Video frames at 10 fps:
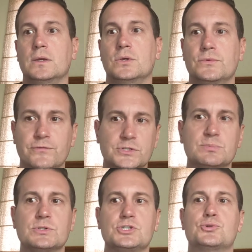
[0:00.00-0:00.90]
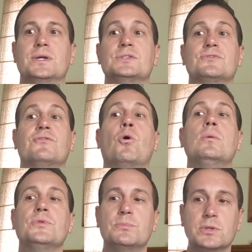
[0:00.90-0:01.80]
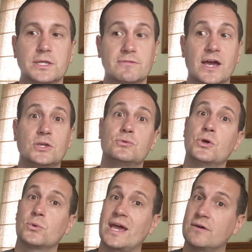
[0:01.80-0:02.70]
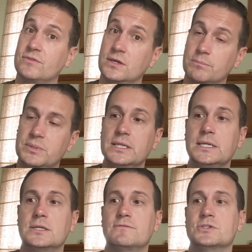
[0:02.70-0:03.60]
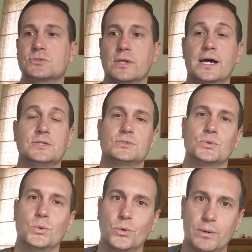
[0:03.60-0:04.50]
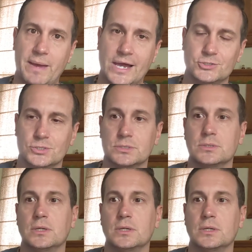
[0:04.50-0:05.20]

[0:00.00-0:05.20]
You first must transform the belief that you don't have the ability to visualize or imagine.